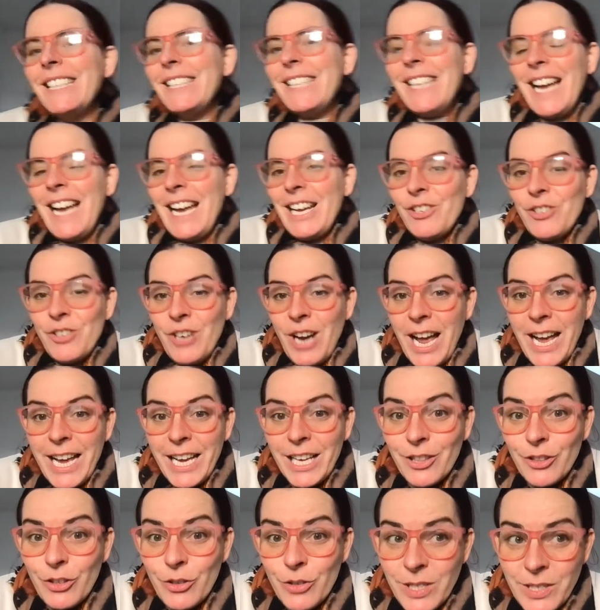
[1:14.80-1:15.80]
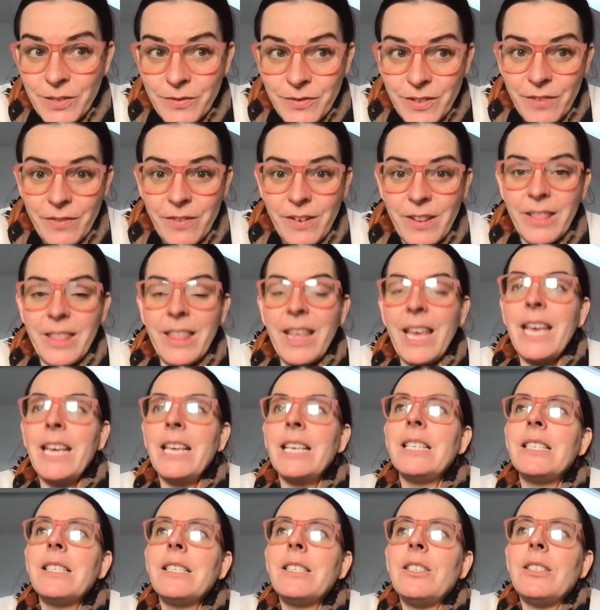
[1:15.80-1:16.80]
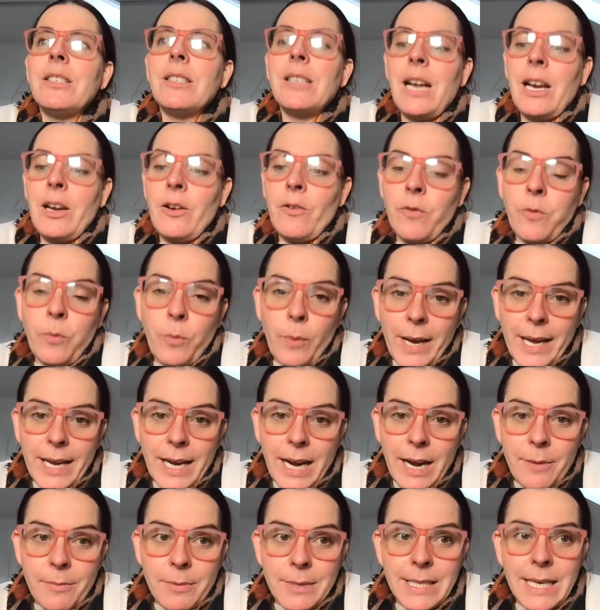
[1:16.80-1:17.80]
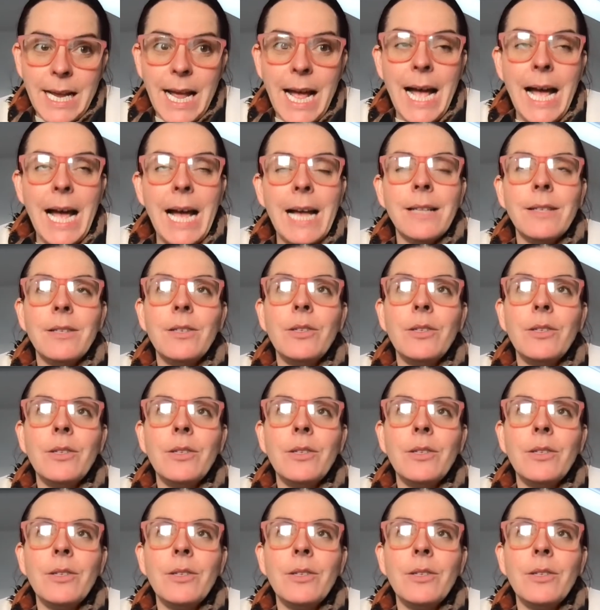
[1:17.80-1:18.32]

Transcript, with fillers: yeah, trying loads of different things, just kind of where I was at.